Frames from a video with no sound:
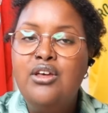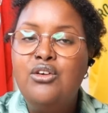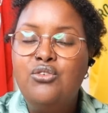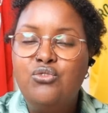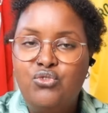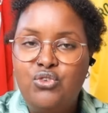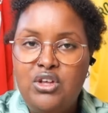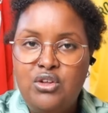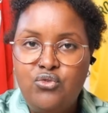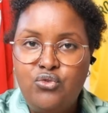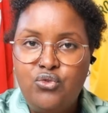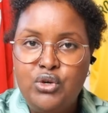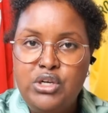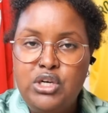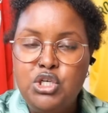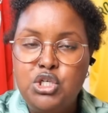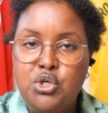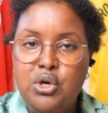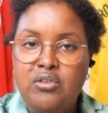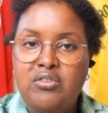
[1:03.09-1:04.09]
Feel free to
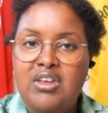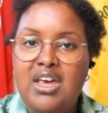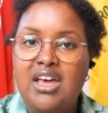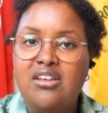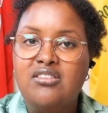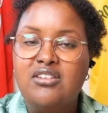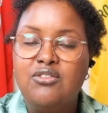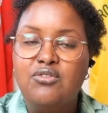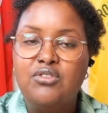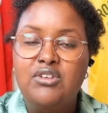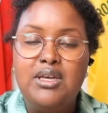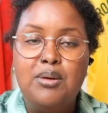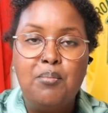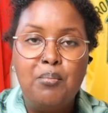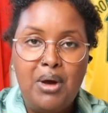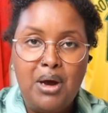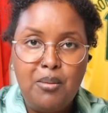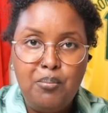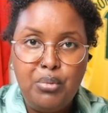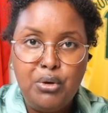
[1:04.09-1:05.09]
join the SFT
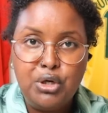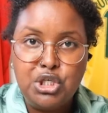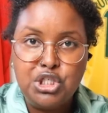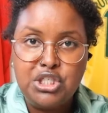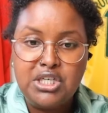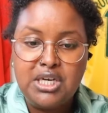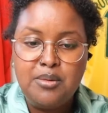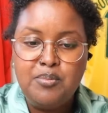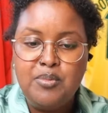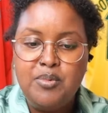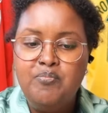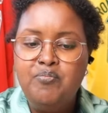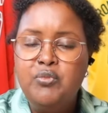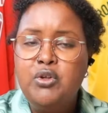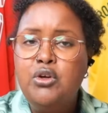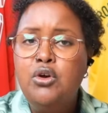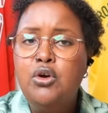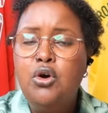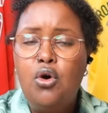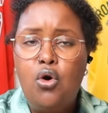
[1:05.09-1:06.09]
membership.
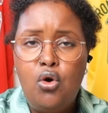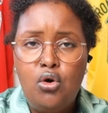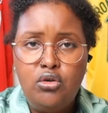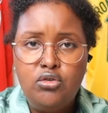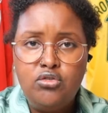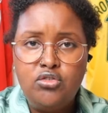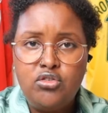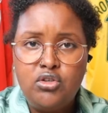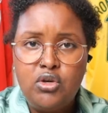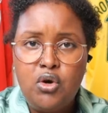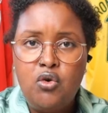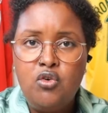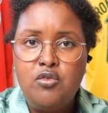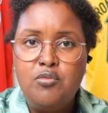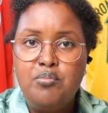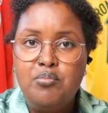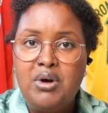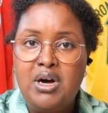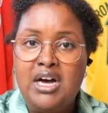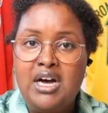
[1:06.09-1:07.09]
Also,
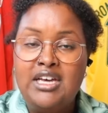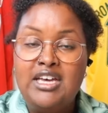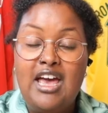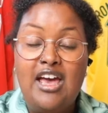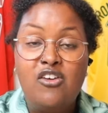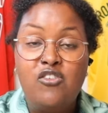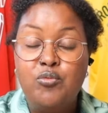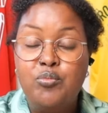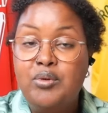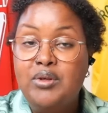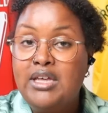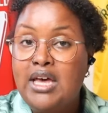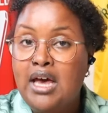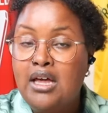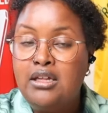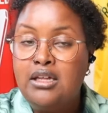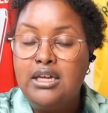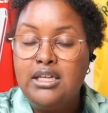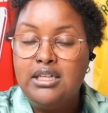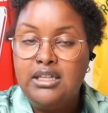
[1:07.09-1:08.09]
my
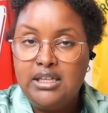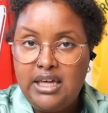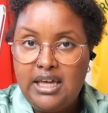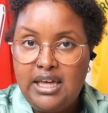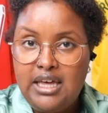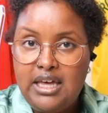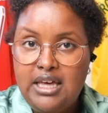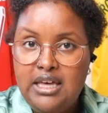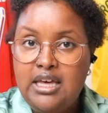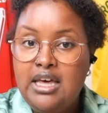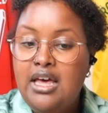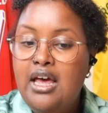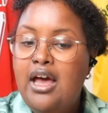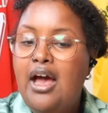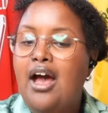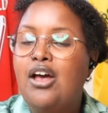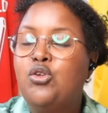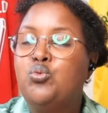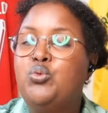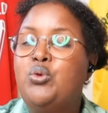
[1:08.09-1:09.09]
FBL League,
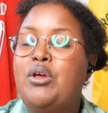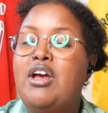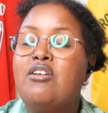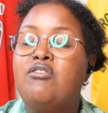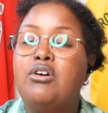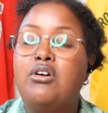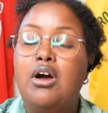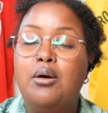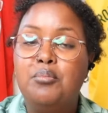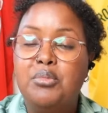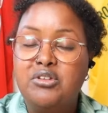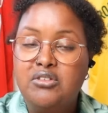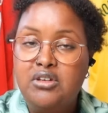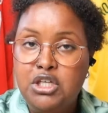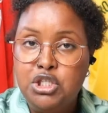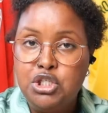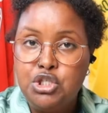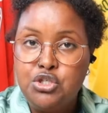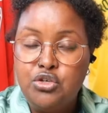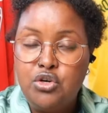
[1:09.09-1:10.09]
as we have a
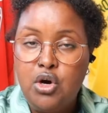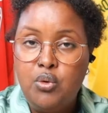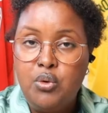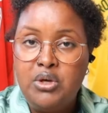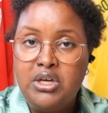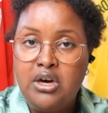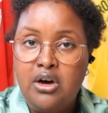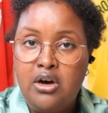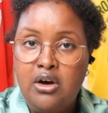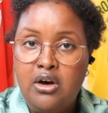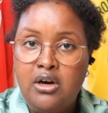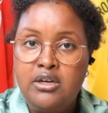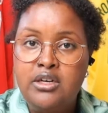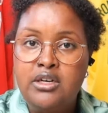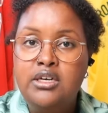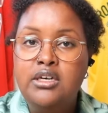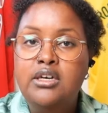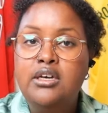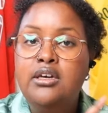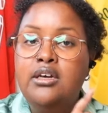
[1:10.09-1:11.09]
competition going on.
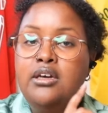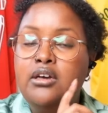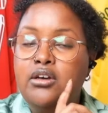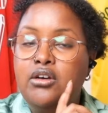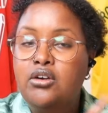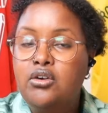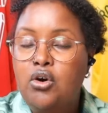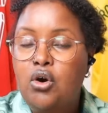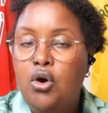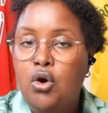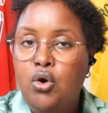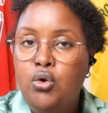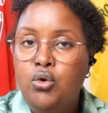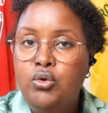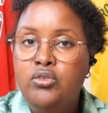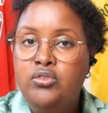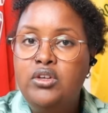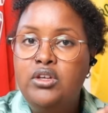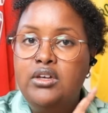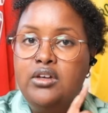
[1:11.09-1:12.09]

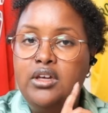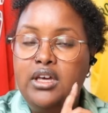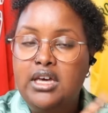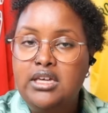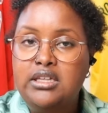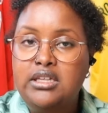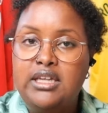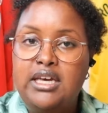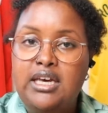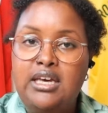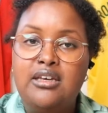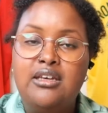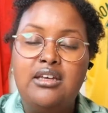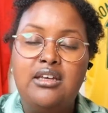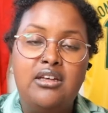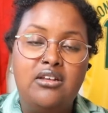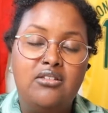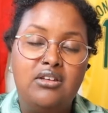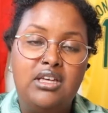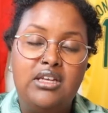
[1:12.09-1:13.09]
Code and link
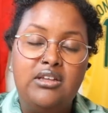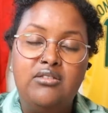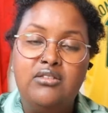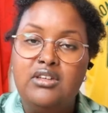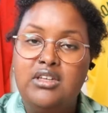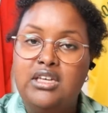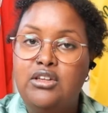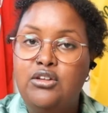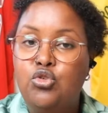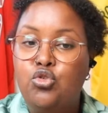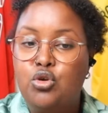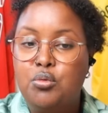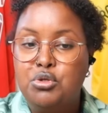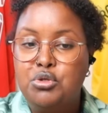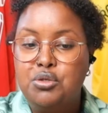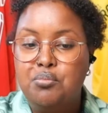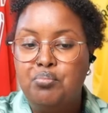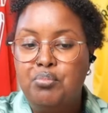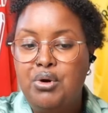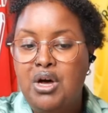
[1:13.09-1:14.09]
is in the description
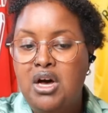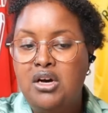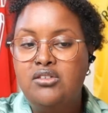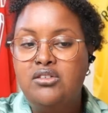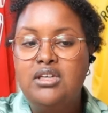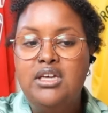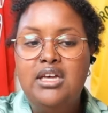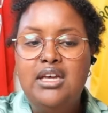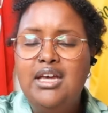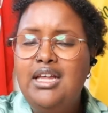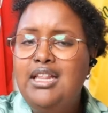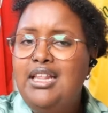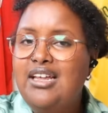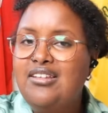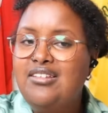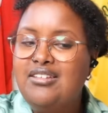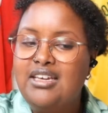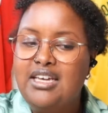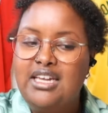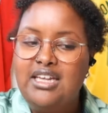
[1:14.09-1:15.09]
box. And let's
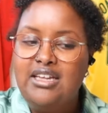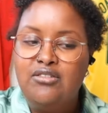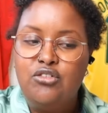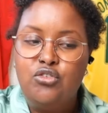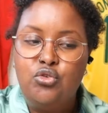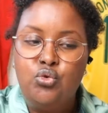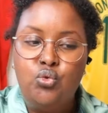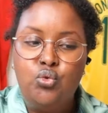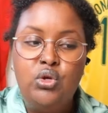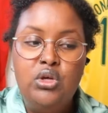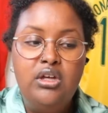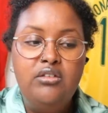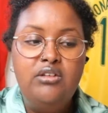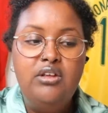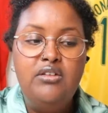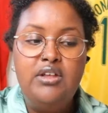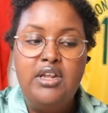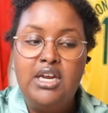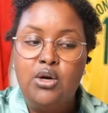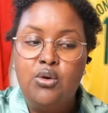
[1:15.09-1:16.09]
get into the
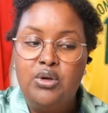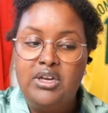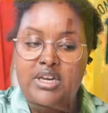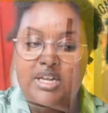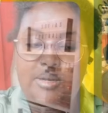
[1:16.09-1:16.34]
nitty-gritty.